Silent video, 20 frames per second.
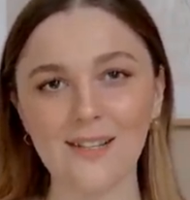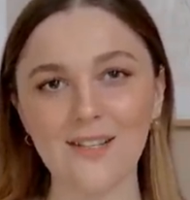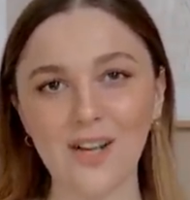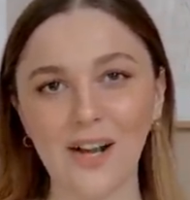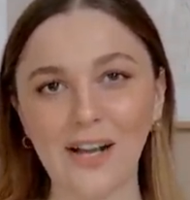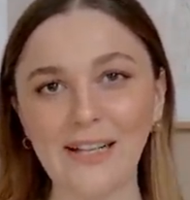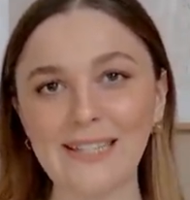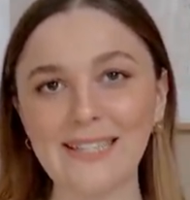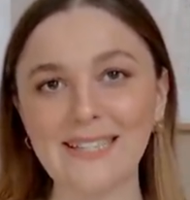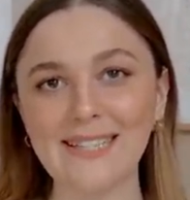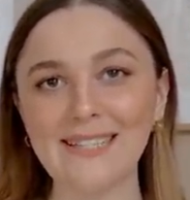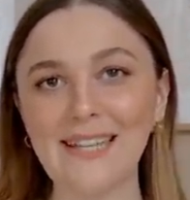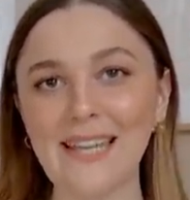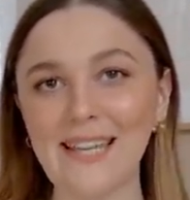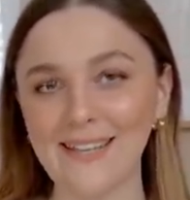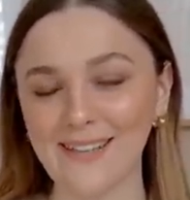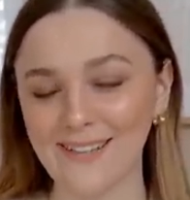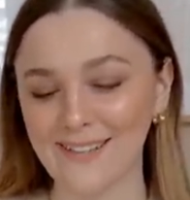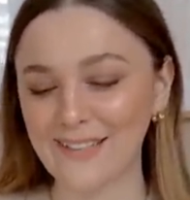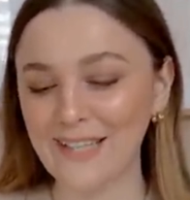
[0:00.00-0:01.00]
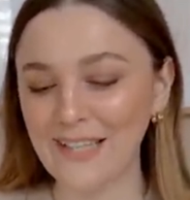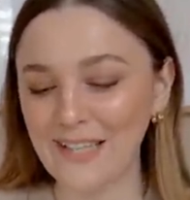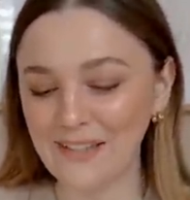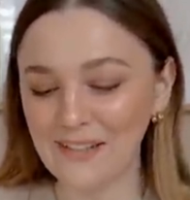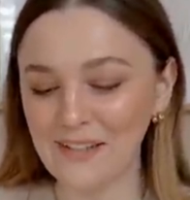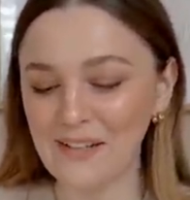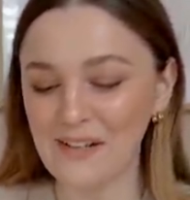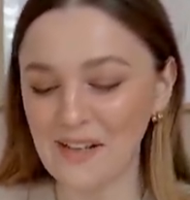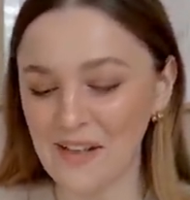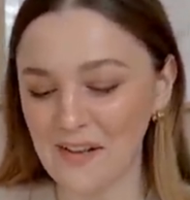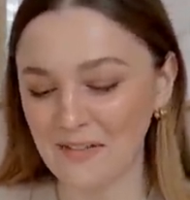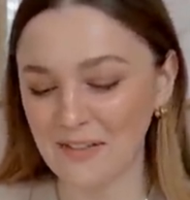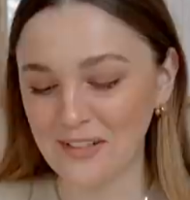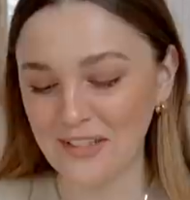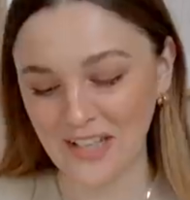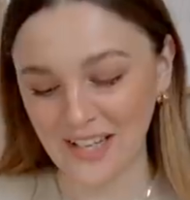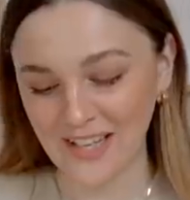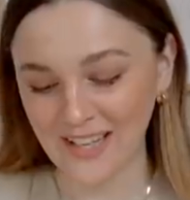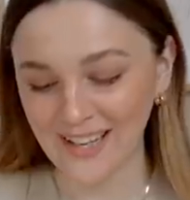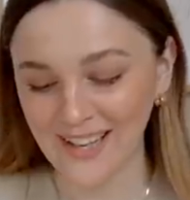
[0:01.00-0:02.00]
giant steaks every
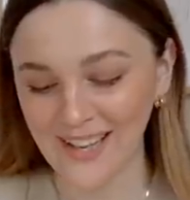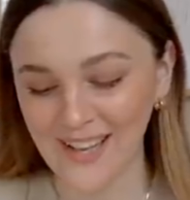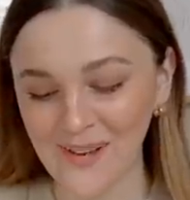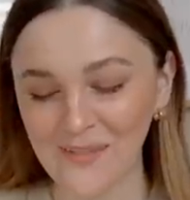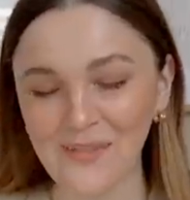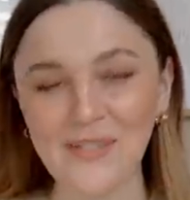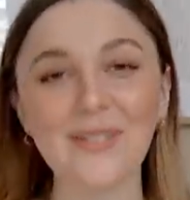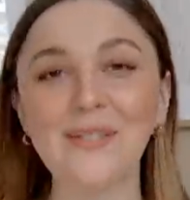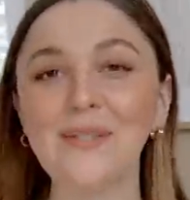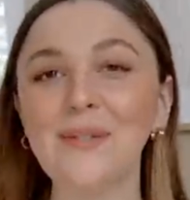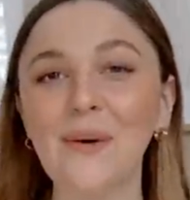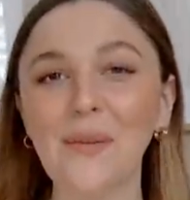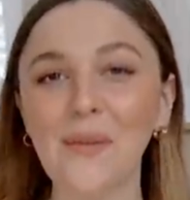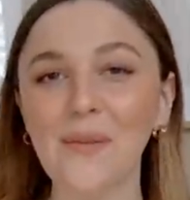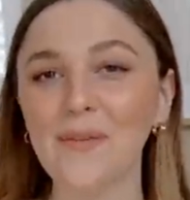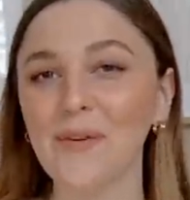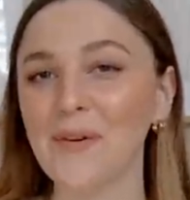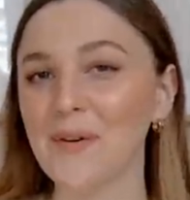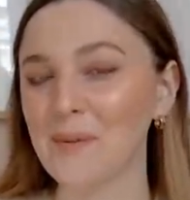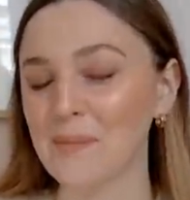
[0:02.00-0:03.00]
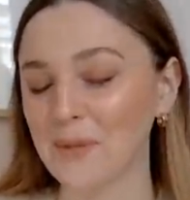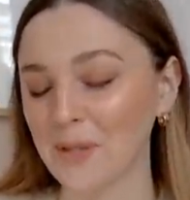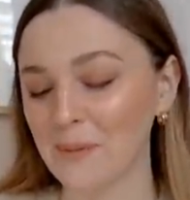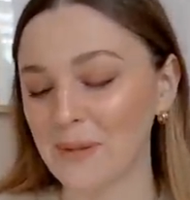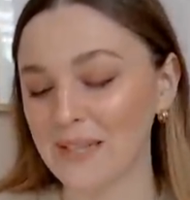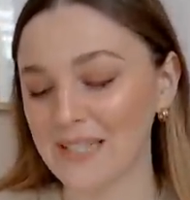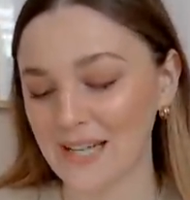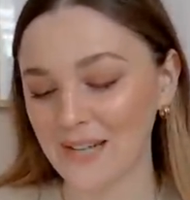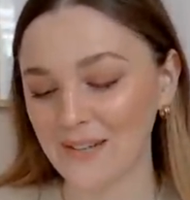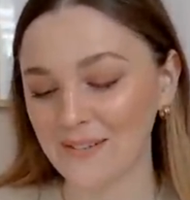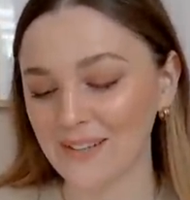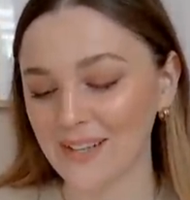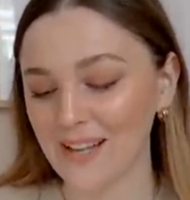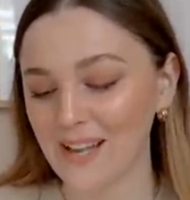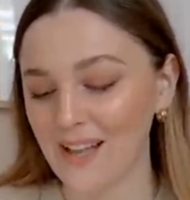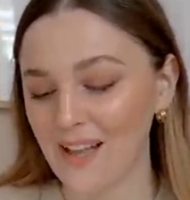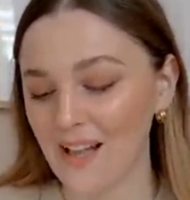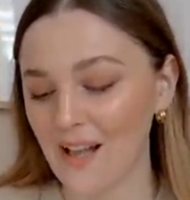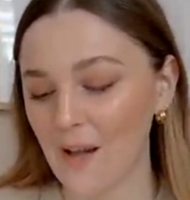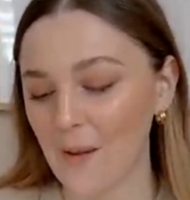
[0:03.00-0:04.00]
day, which is not the road I'm going
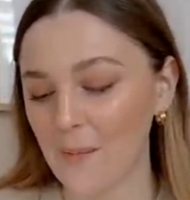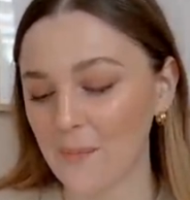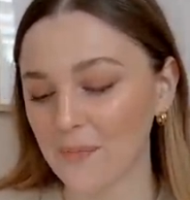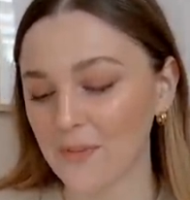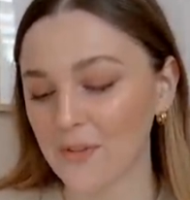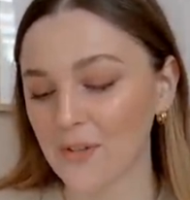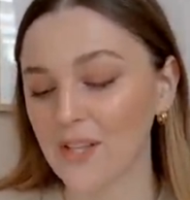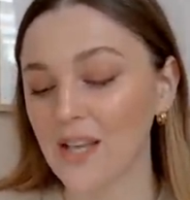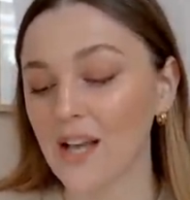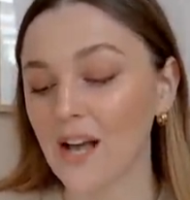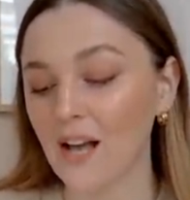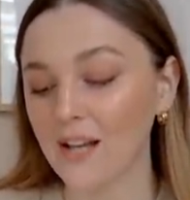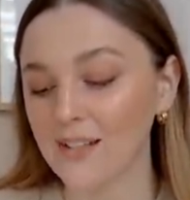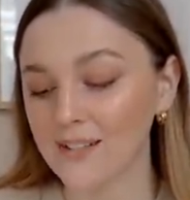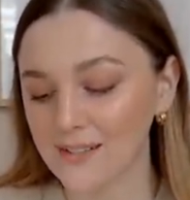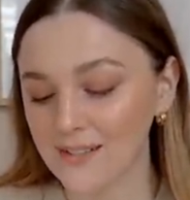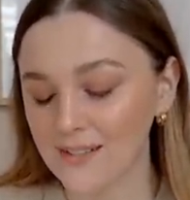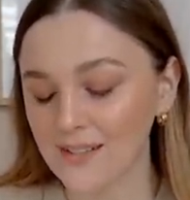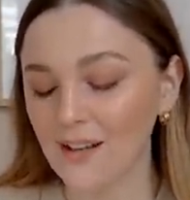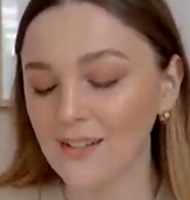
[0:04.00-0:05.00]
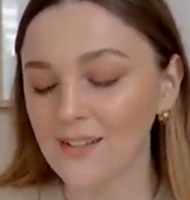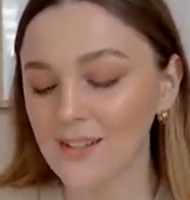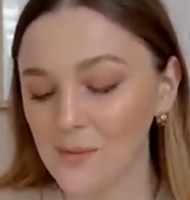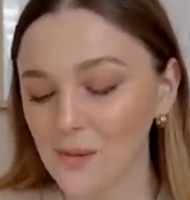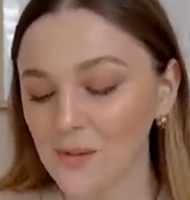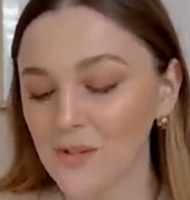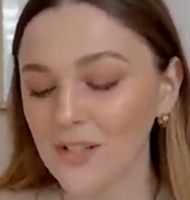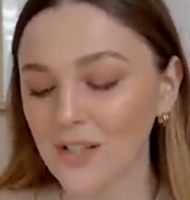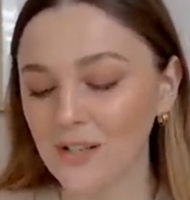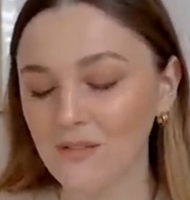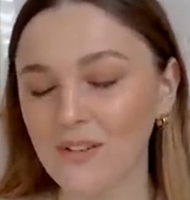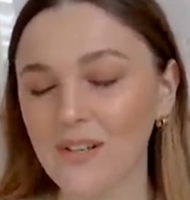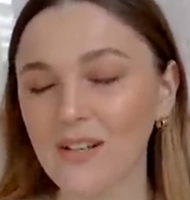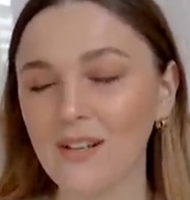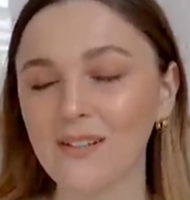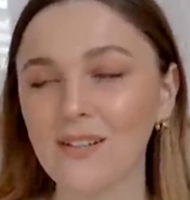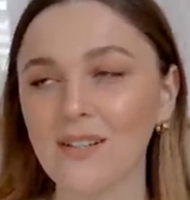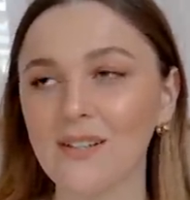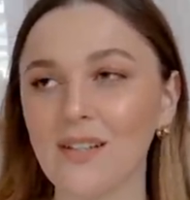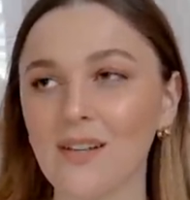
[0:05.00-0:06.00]
down. So yeah, I started watching her
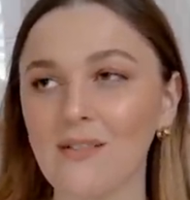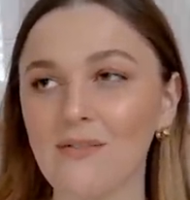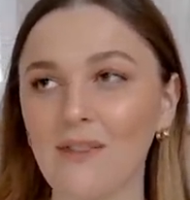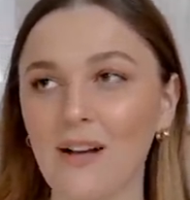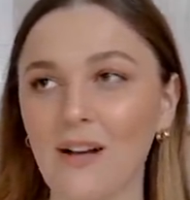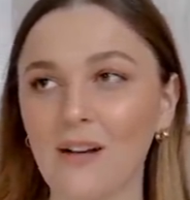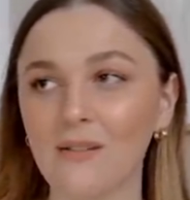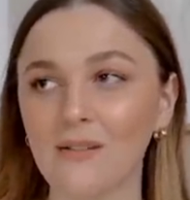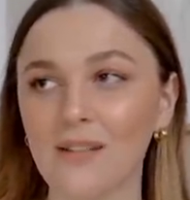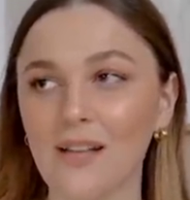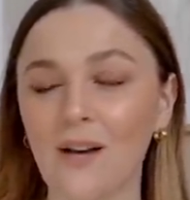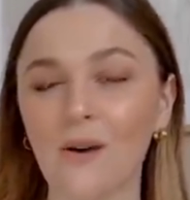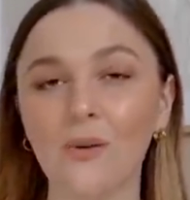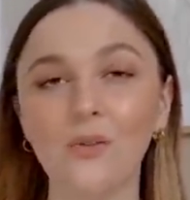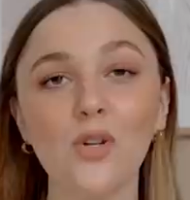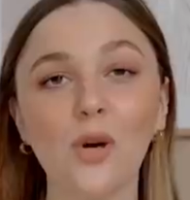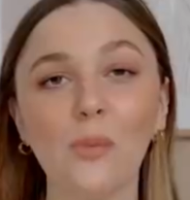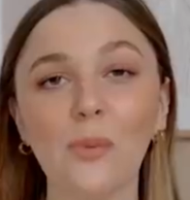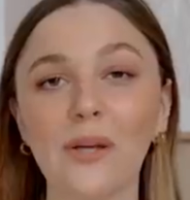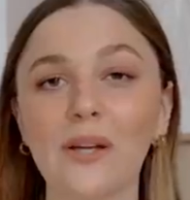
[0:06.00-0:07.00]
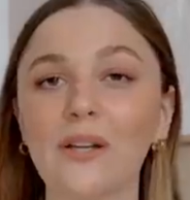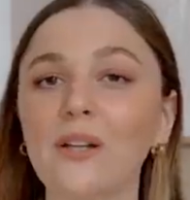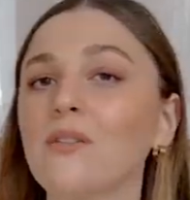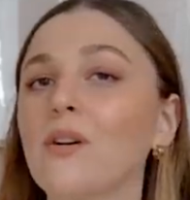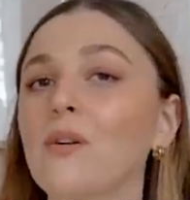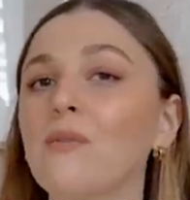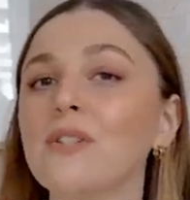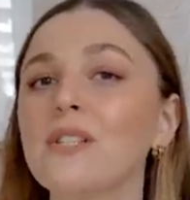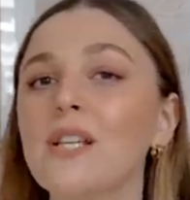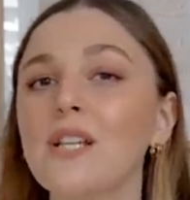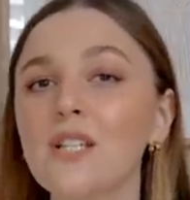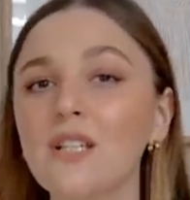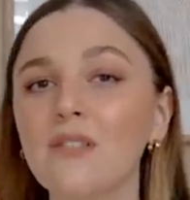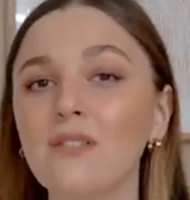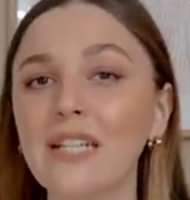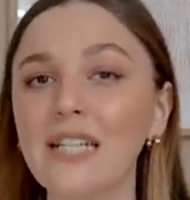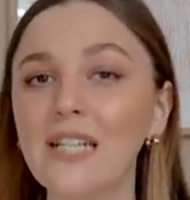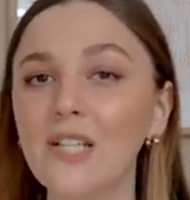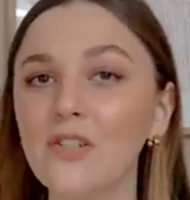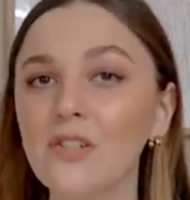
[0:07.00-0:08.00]
videos because I found that whole topic of conversation
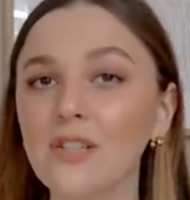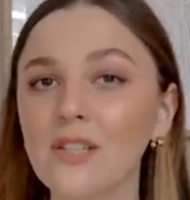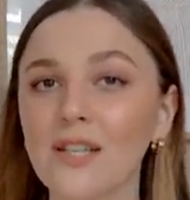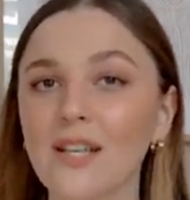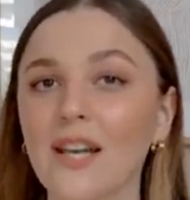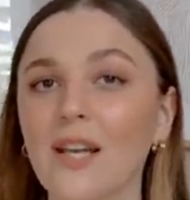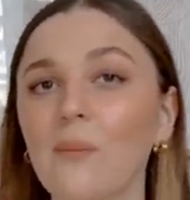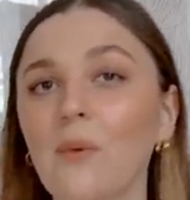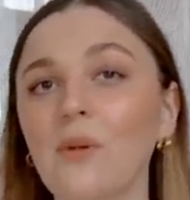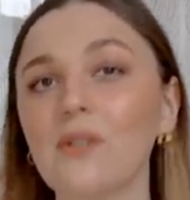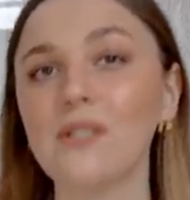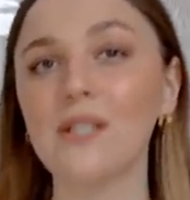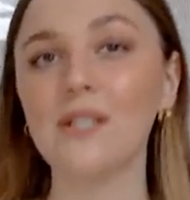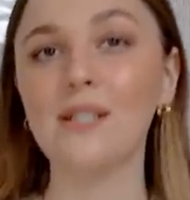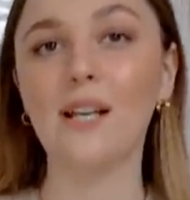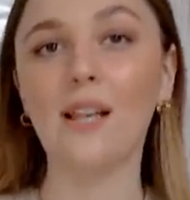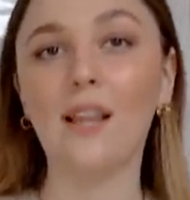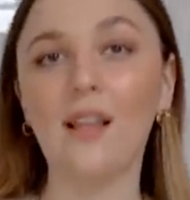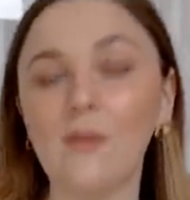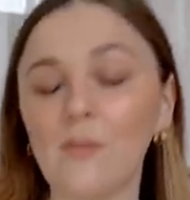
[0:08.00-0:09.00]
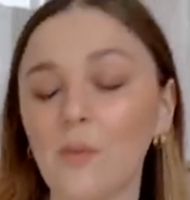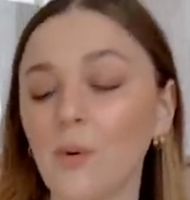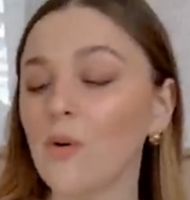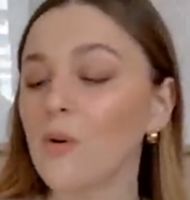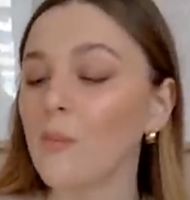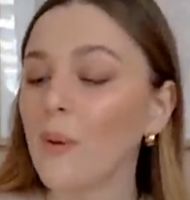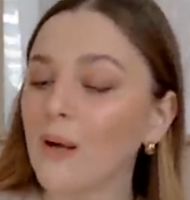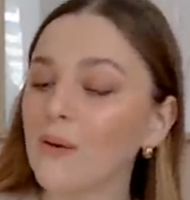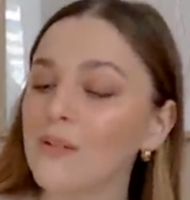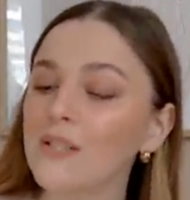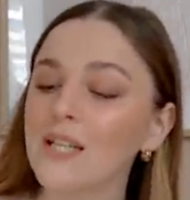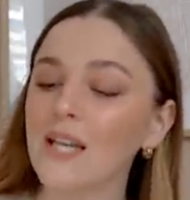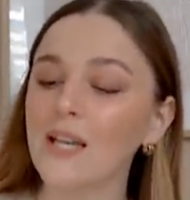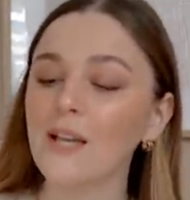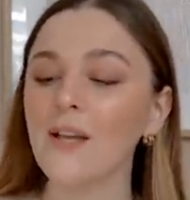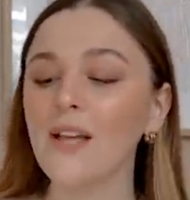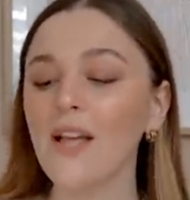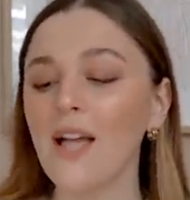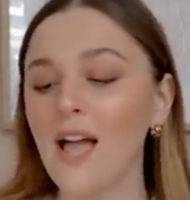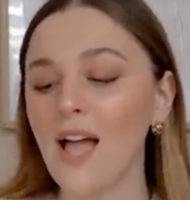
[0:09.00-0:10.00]
really interesting and I wanted to learn more about
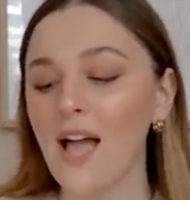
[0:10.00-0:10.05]
it.